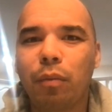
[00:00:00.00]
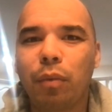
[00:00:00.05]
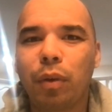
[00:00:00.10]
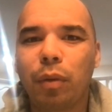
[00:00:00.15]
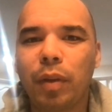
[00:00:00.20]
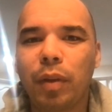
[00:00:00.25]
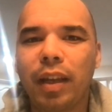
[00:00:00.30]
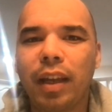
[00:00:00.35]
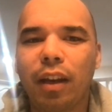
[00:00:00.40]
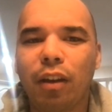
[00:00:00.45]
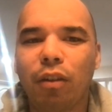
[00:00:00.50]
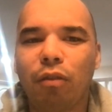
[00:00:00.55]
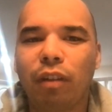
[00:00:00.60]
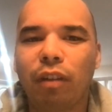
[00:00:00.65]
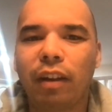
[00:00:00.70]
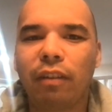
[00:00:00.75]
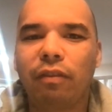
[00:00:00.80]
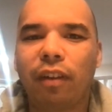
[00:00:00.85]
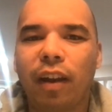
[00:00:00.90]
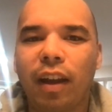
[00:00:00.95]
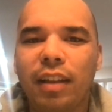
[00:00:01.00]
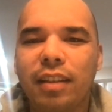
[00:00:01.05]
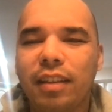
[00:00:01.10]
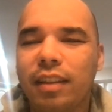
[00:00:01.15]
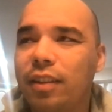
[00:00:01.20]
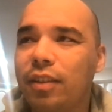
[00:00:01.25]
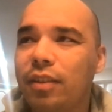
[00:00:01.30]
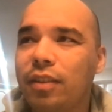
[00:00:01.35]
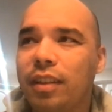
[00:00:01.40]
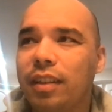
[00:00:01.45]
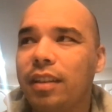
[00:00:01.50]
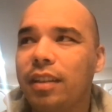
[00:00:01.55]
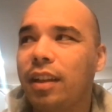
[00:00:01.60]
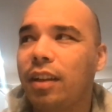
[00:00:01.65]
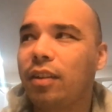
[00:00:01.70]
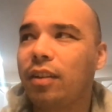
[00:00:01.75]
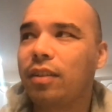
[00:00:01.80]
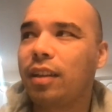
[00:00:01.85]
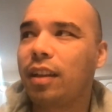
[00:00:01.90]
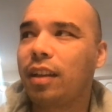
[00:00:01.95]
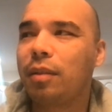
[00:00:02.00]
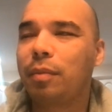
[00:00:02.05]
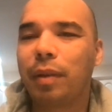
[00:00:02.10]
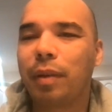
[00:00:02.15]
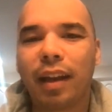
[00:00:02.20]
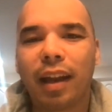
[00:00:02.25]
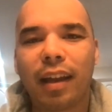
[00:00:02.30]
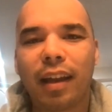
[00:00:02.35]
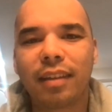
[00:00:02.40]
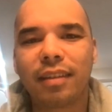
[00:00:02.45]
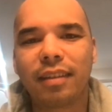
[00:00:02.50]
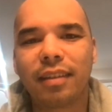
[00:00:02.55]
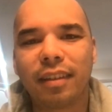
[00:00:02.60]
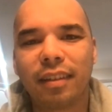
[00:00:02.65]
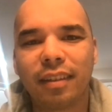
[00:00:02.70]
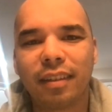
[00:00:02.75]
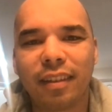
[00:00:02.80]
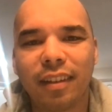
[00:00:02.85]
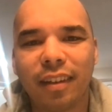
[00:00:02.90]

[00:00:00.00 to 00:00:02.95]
when we get great fights, it usually turns out to be an accident.